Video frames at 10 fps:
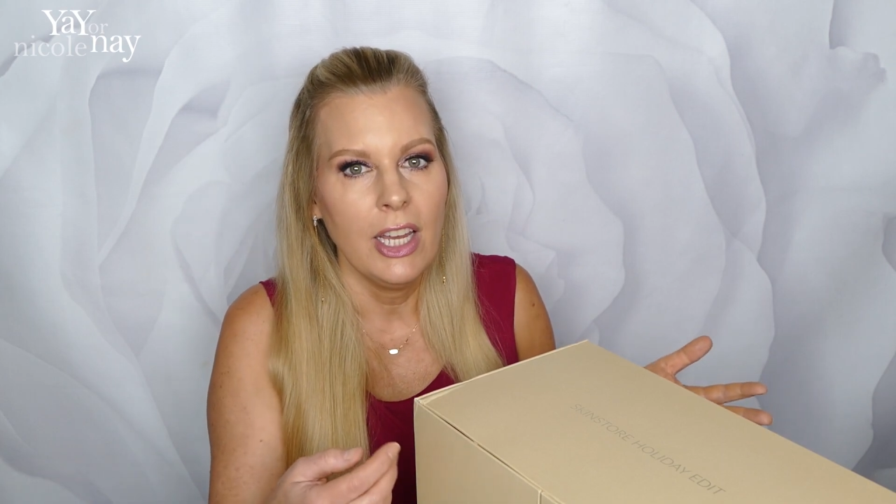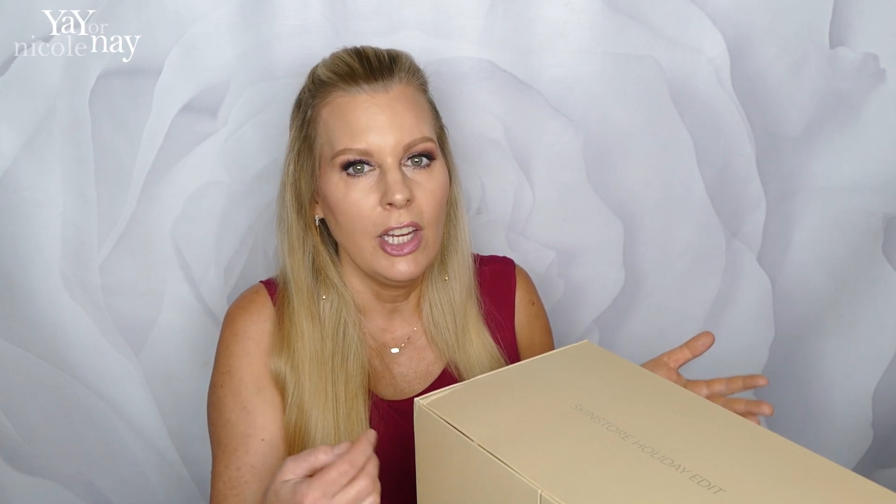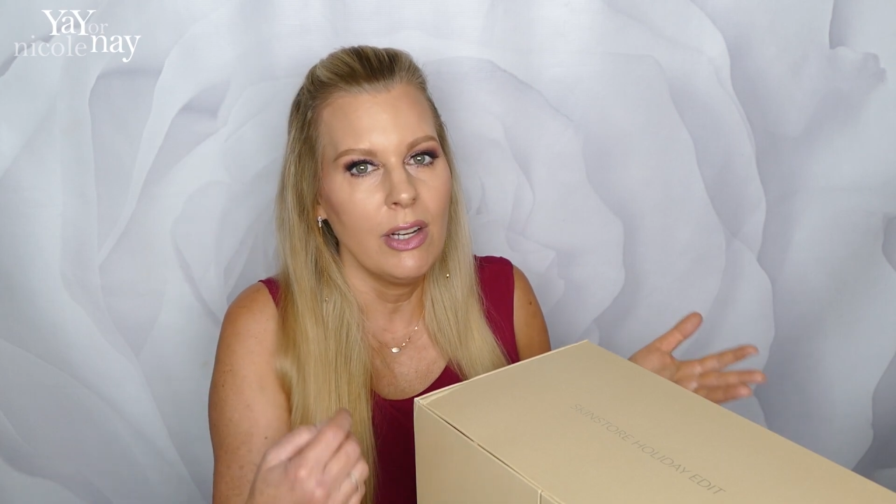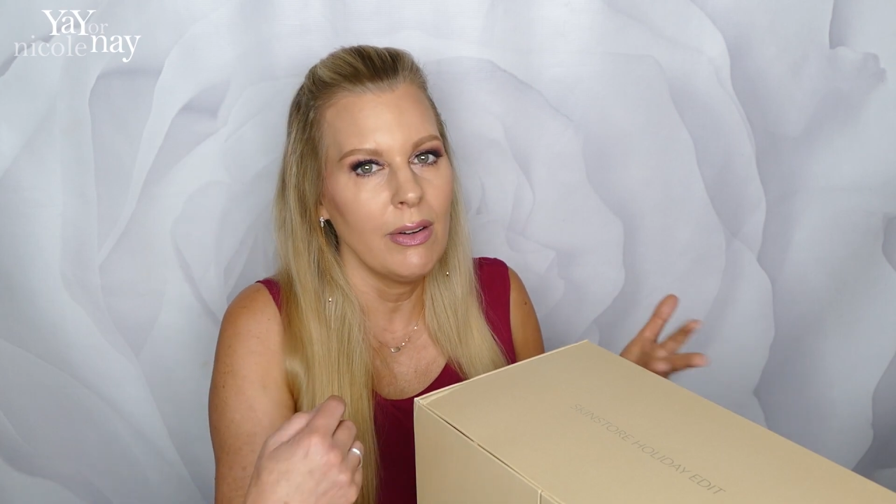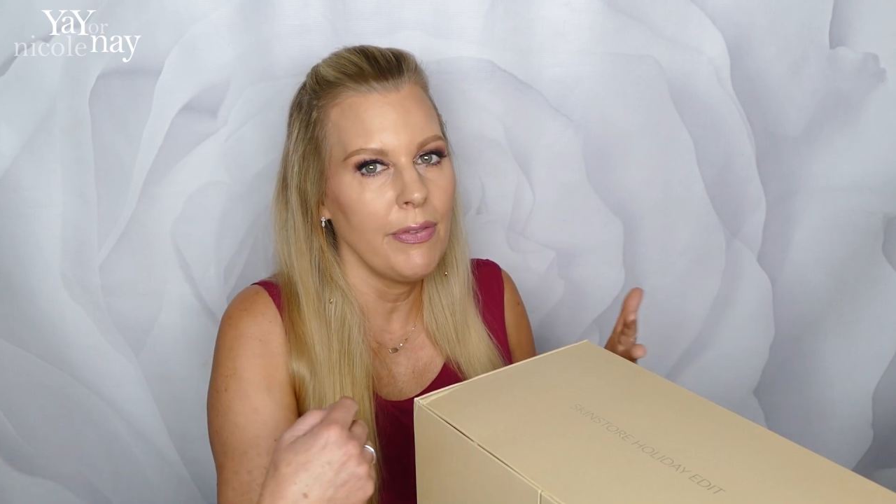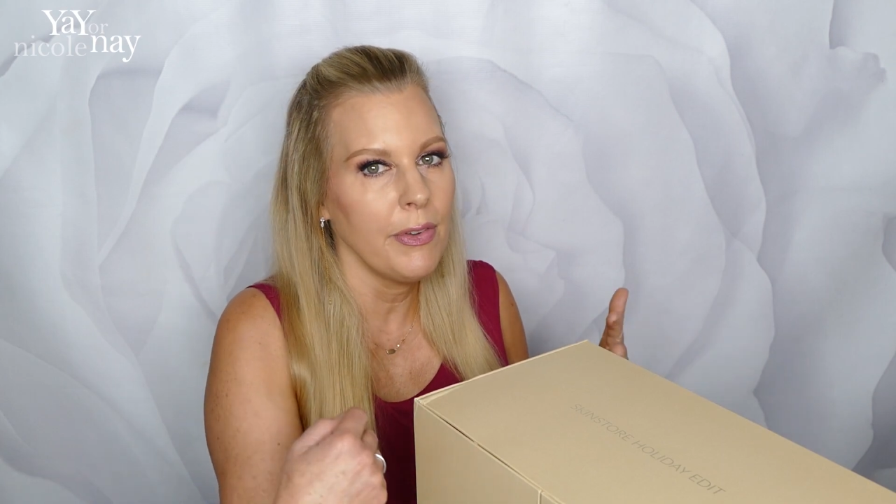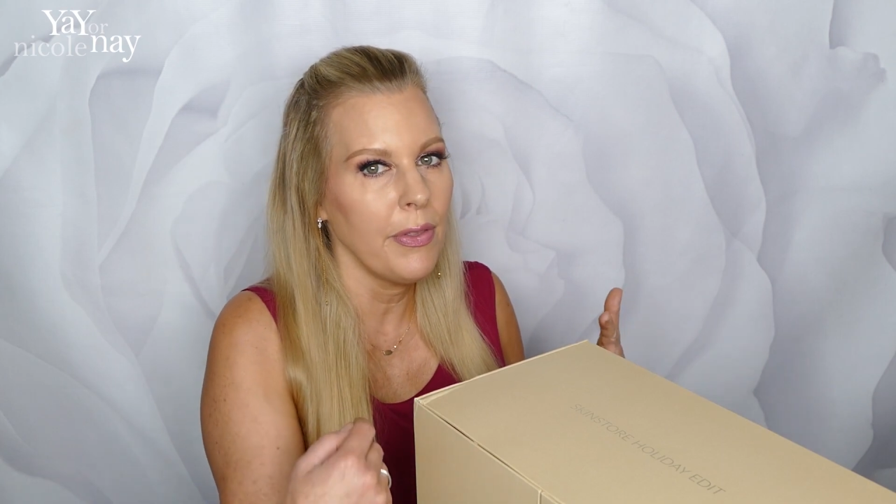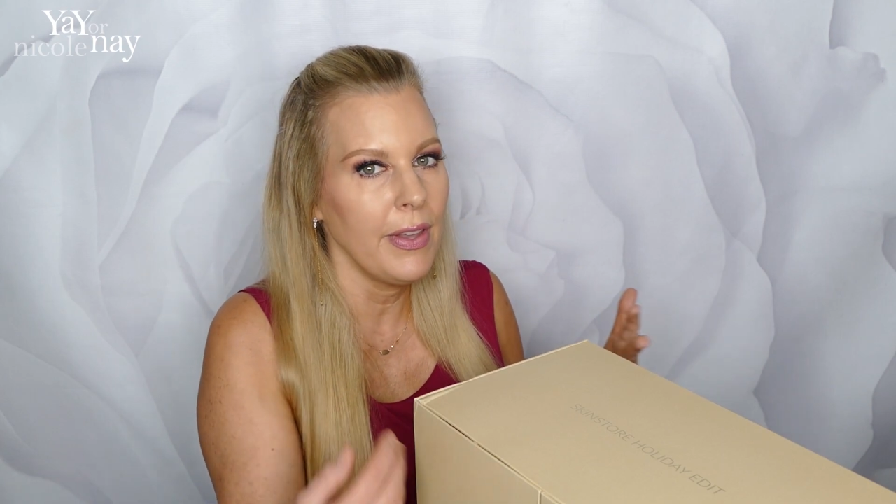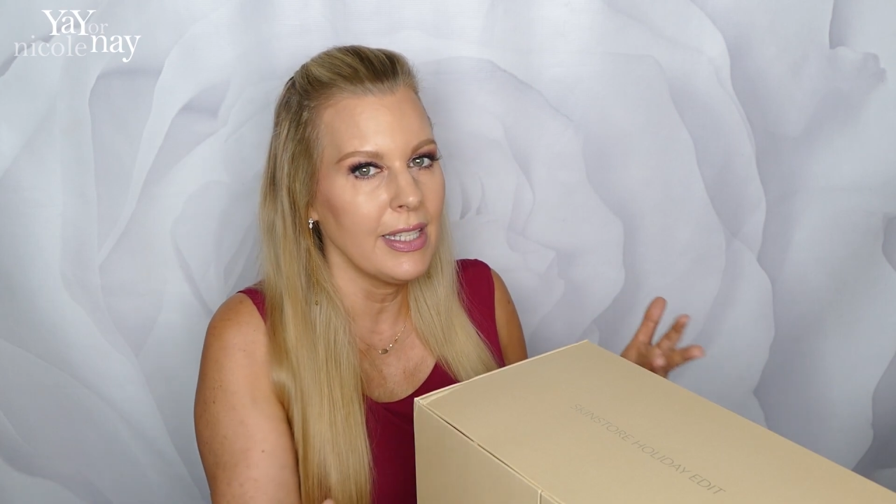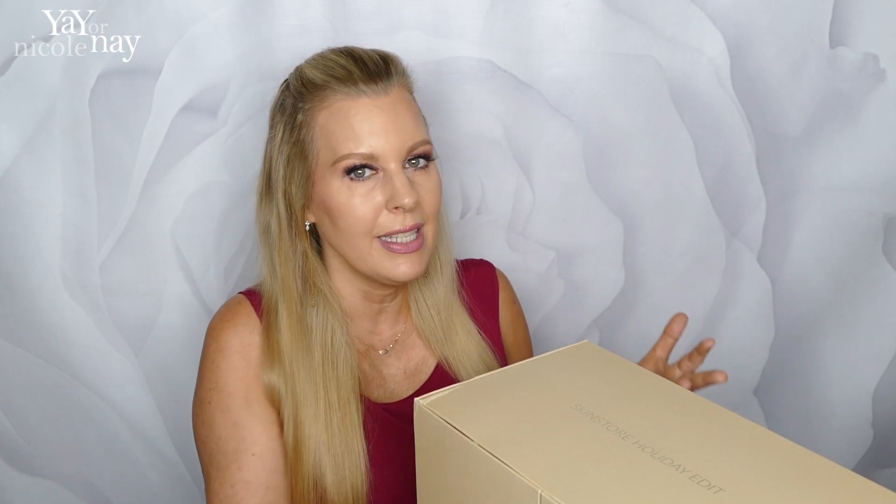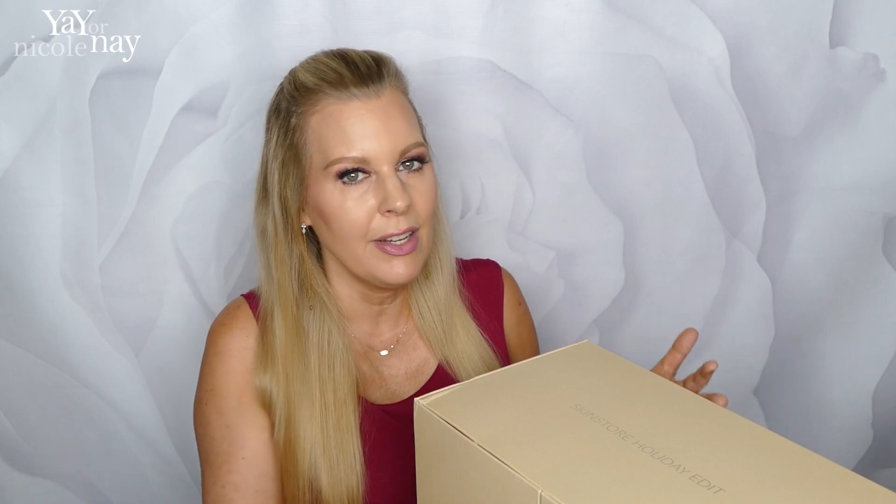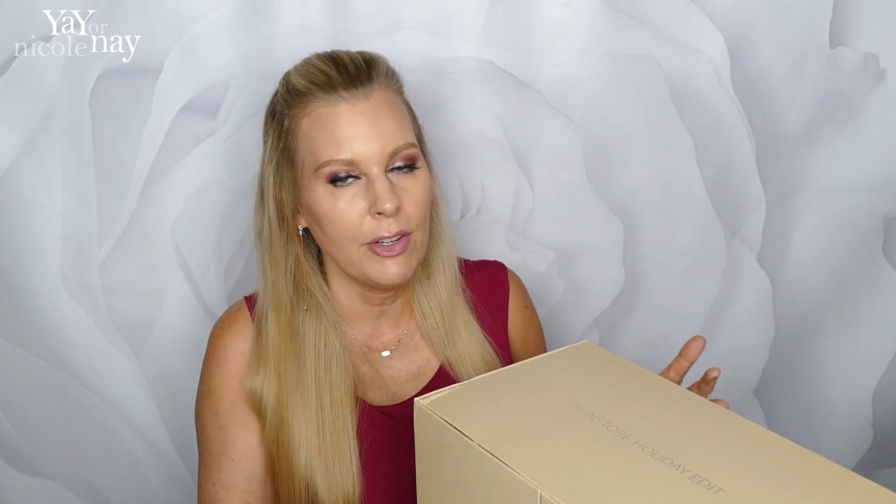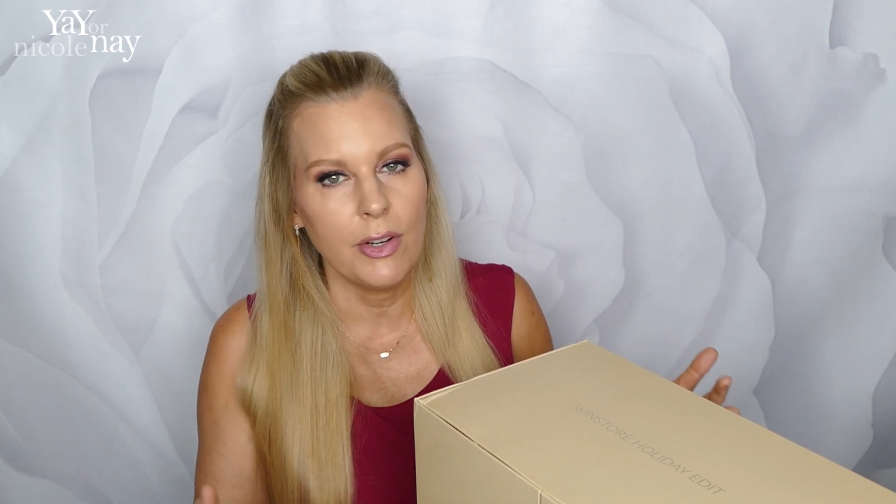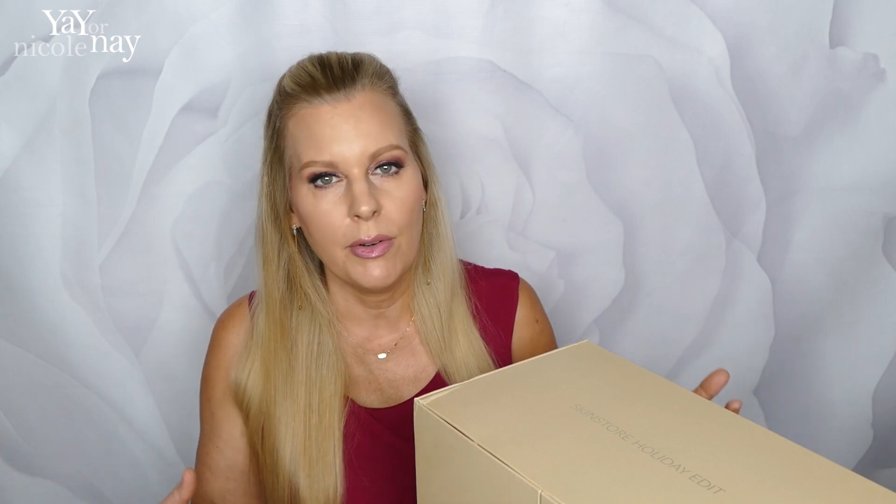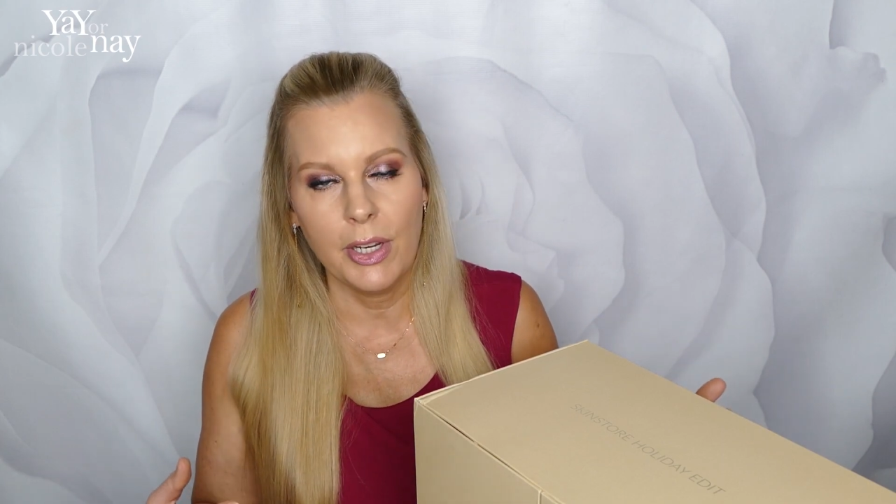you know, if there are things in here you don't